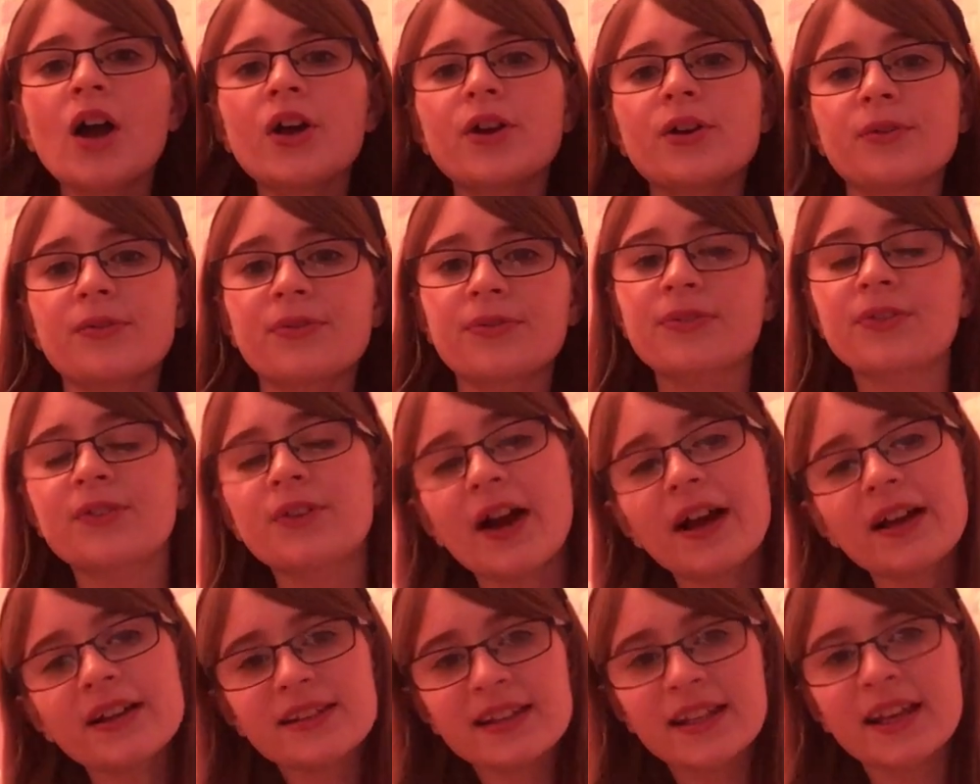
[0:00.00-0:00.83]
You
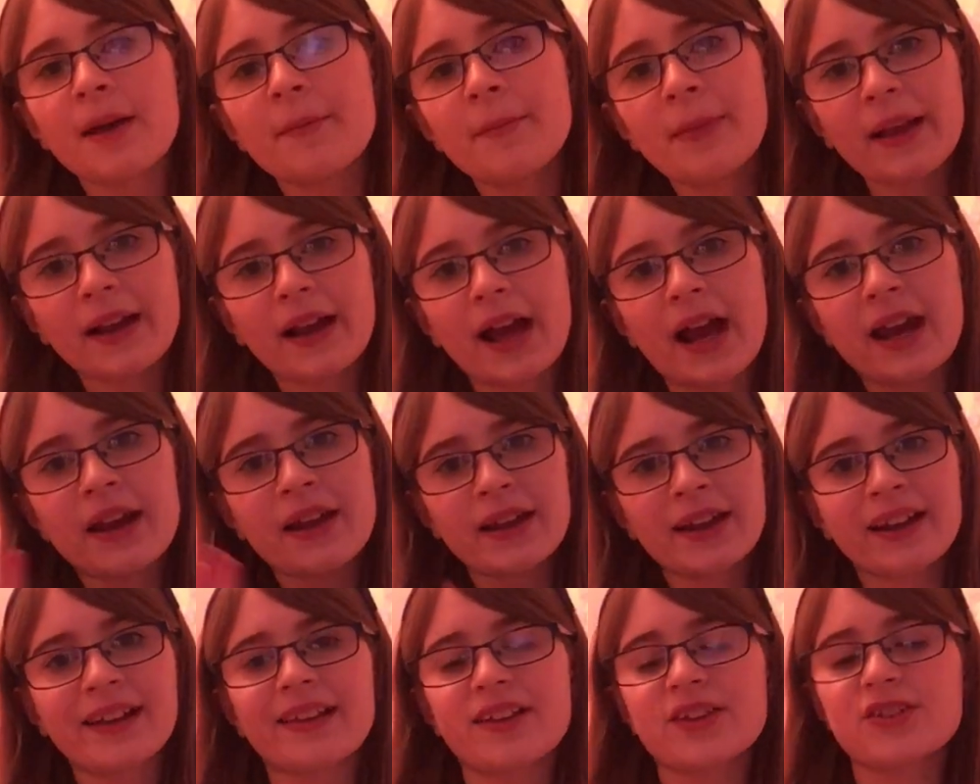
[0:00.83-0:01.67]
guys think I'm like an
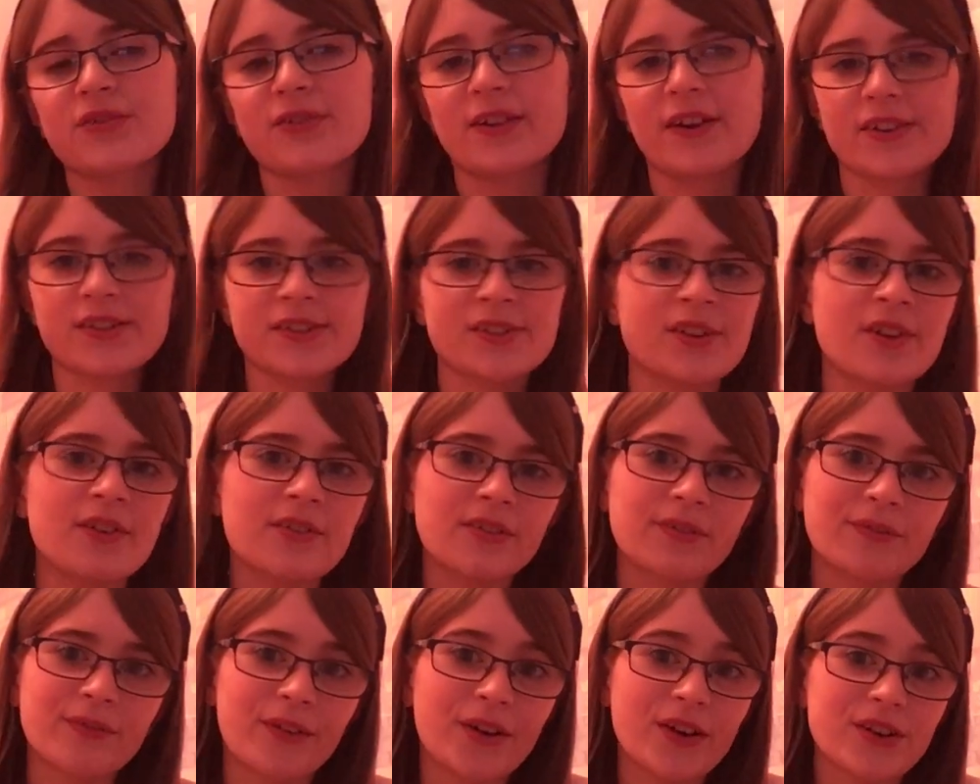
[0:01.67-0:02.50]
English version of,
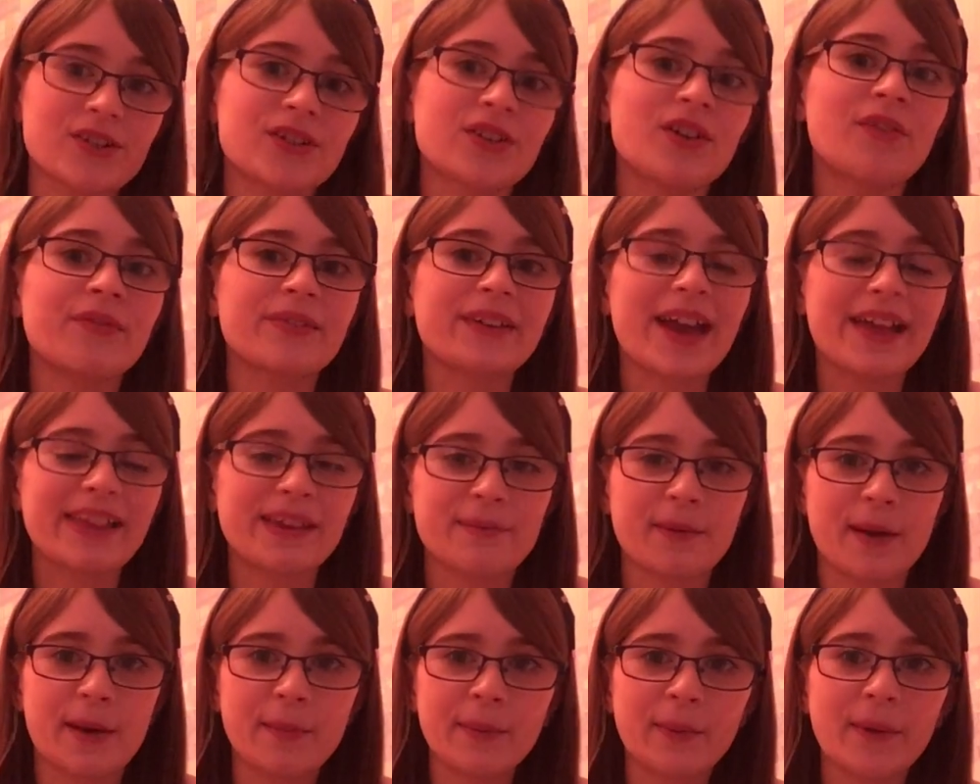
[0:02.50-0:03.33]
version of
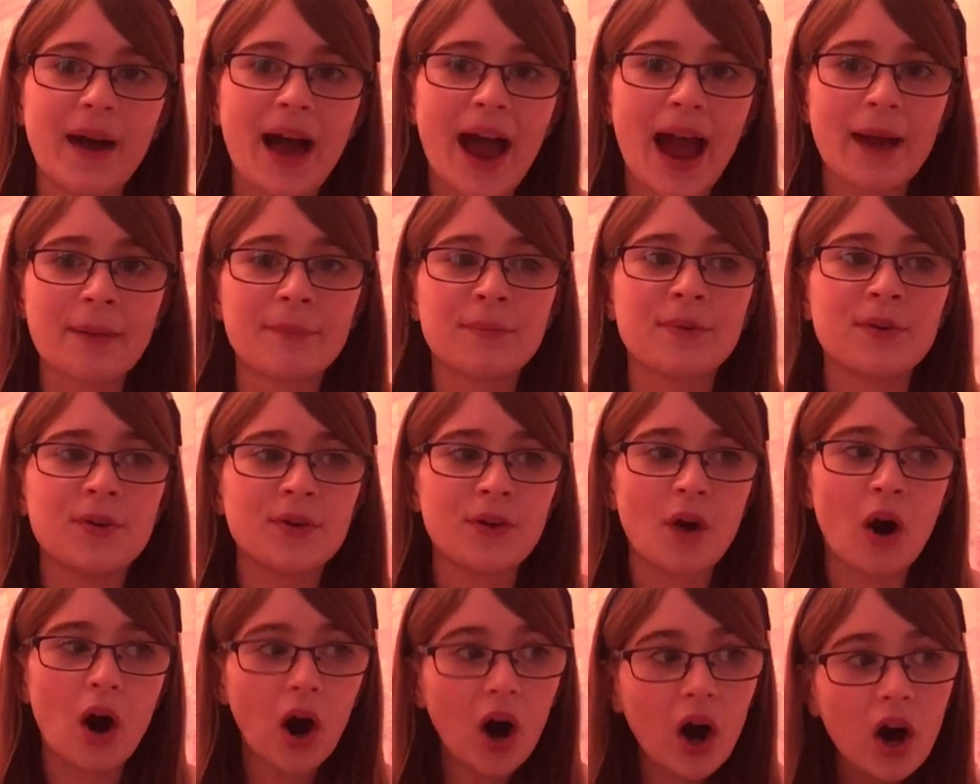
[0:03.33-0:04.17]
Kelli Maple. I'm
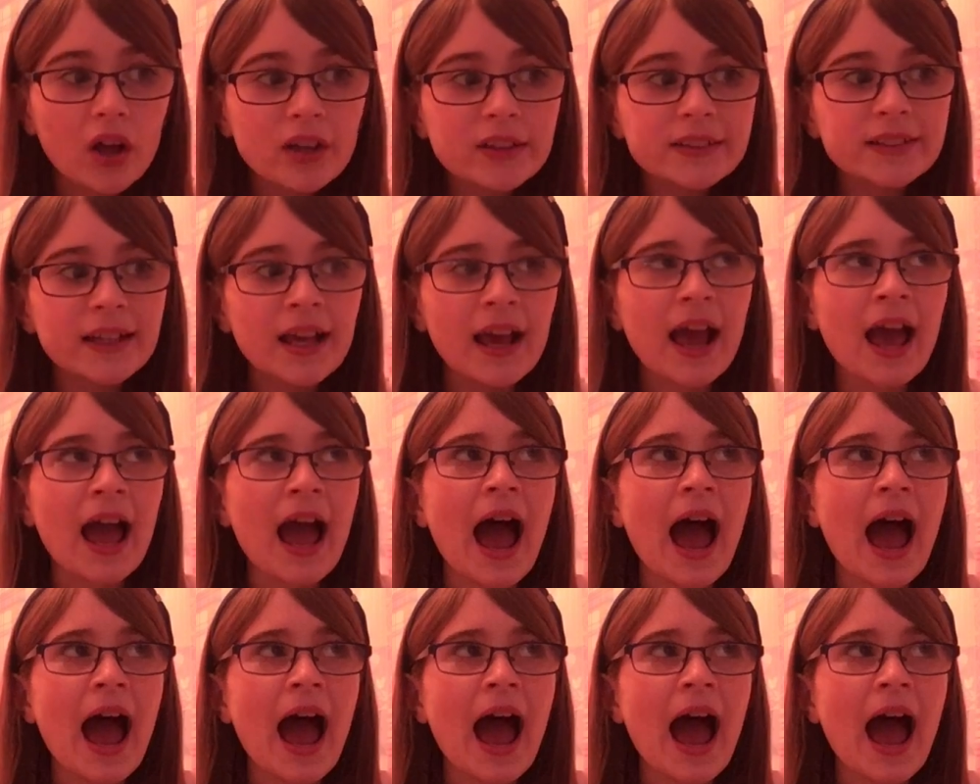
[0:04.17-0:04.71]
not.